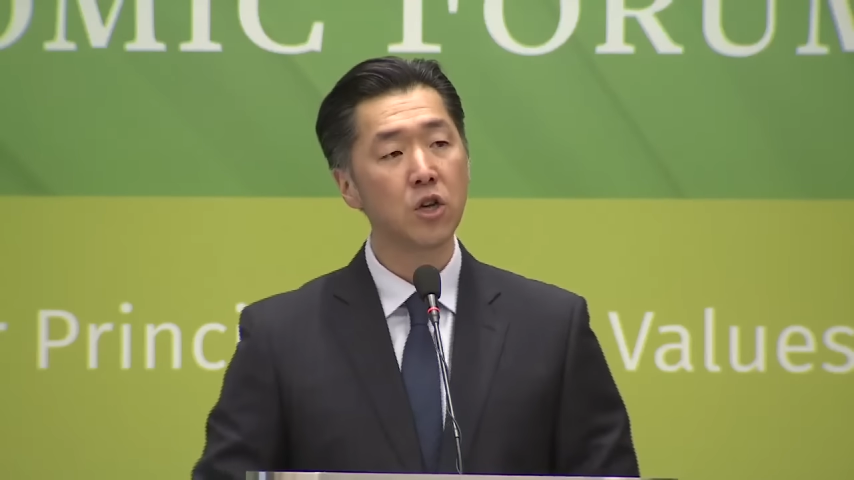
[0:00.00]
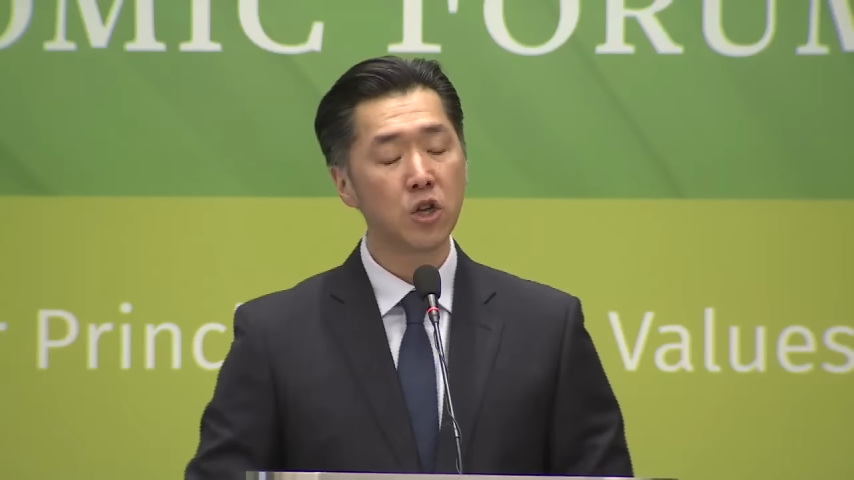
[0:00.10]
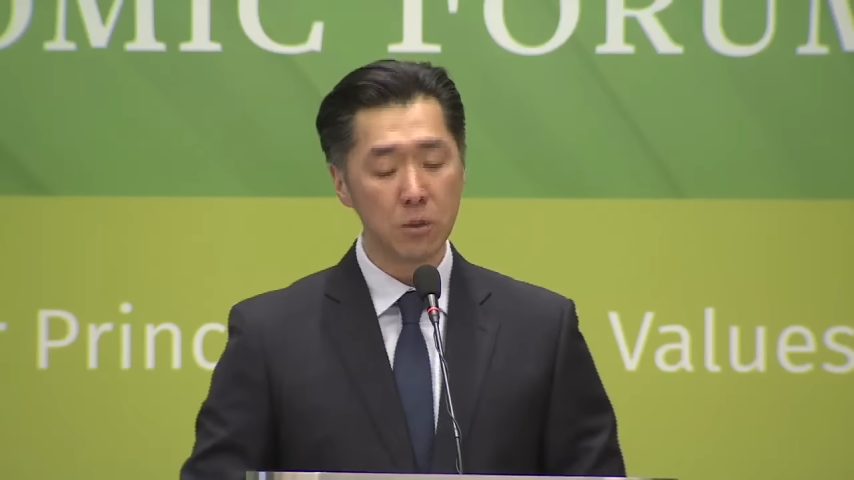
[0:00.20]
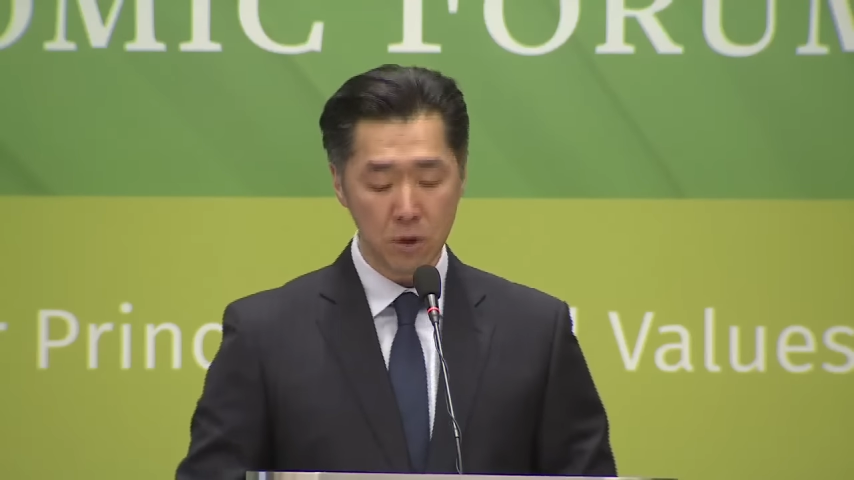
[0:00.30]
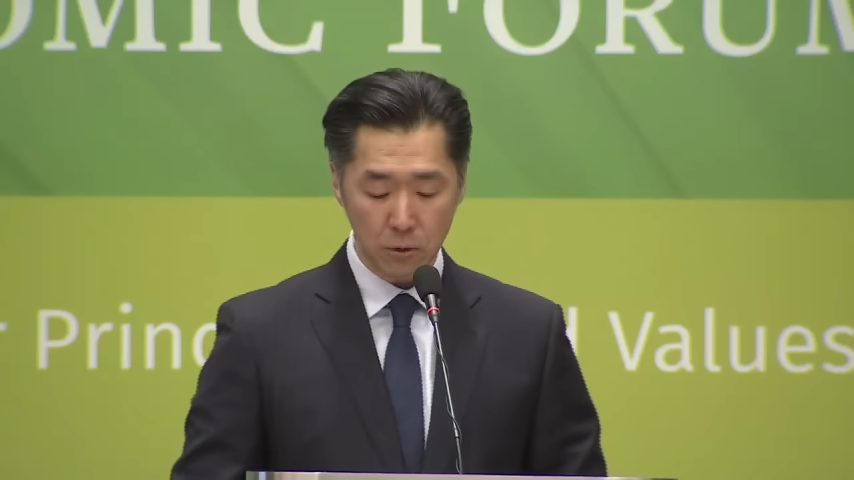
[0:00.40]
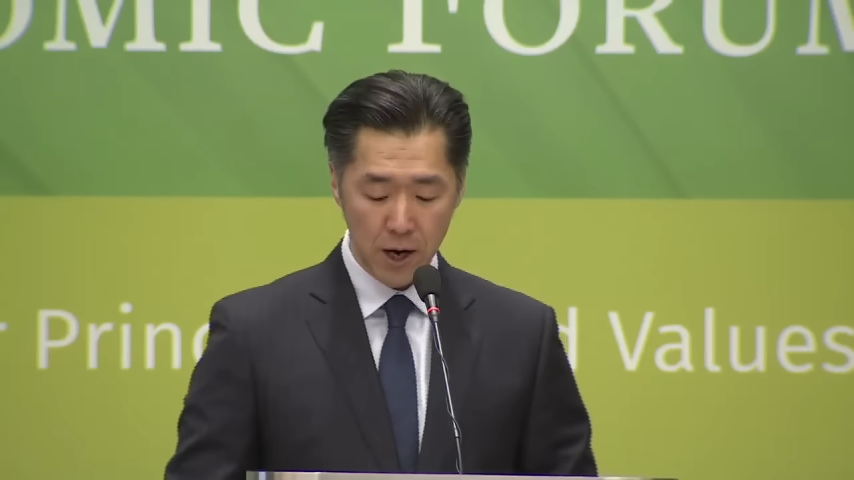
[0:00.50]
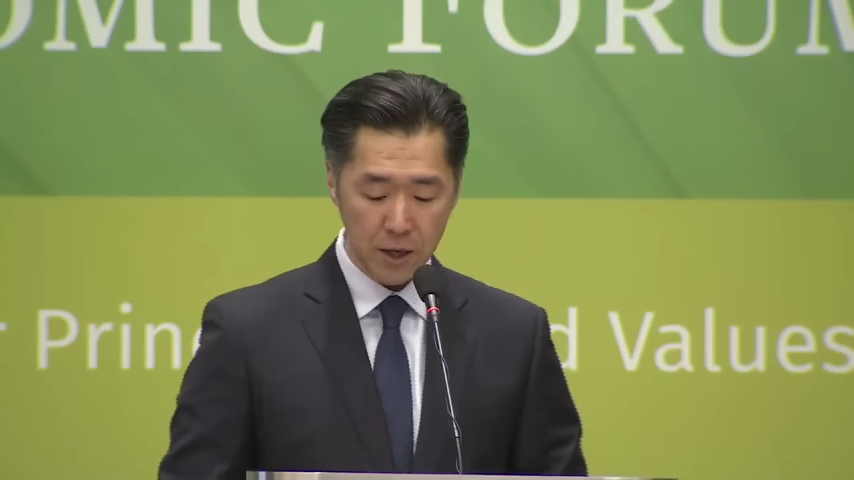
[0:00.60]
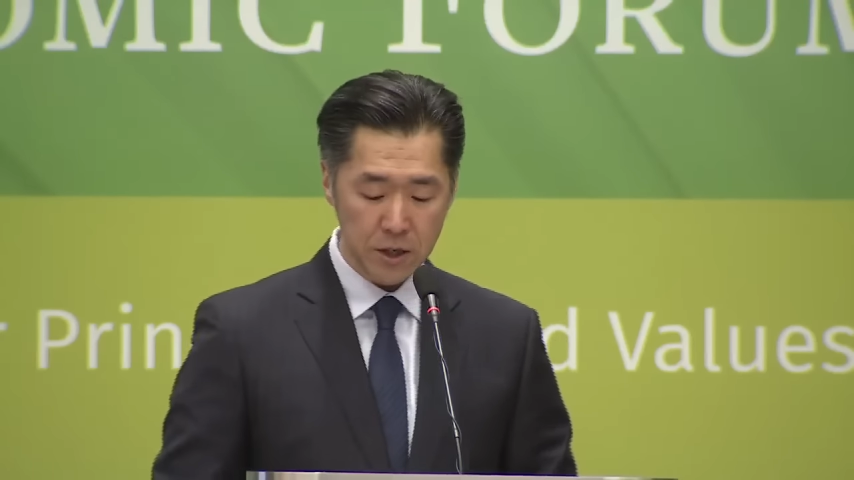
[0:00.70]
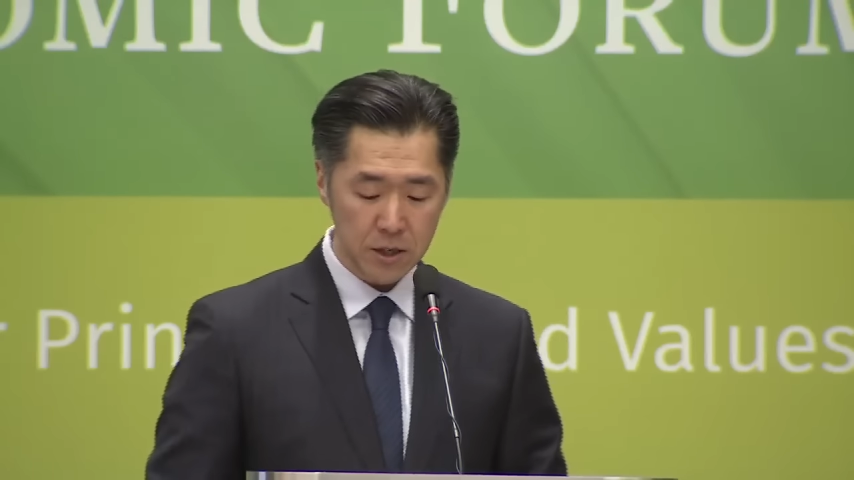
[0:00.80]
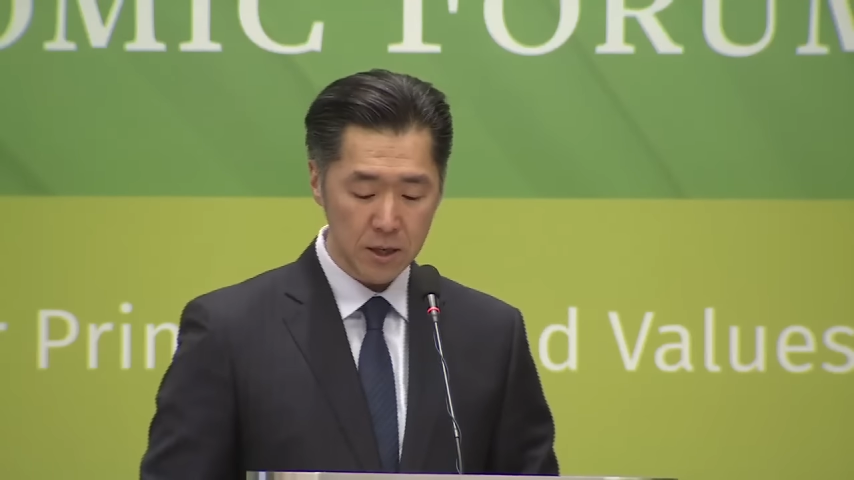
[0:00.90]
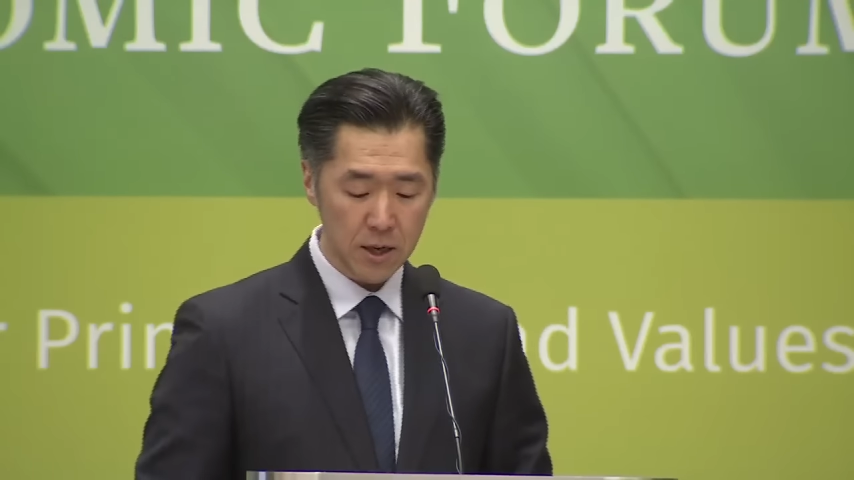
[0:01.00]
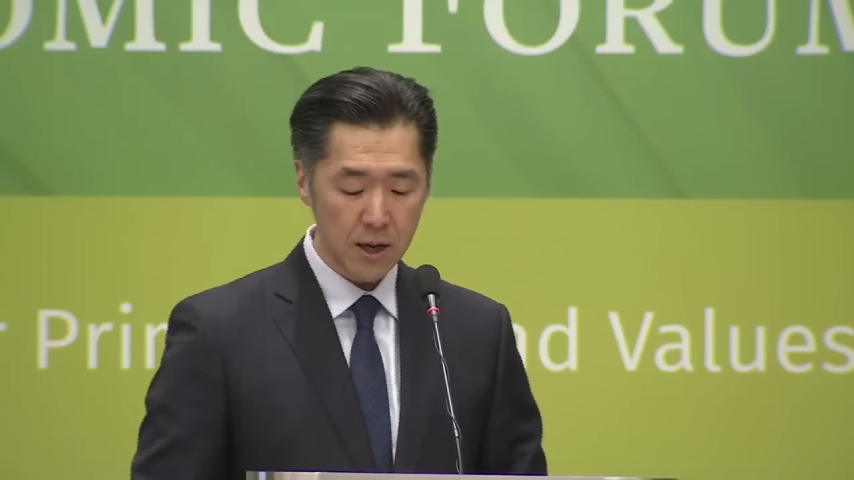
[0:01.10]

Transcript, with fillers: human rights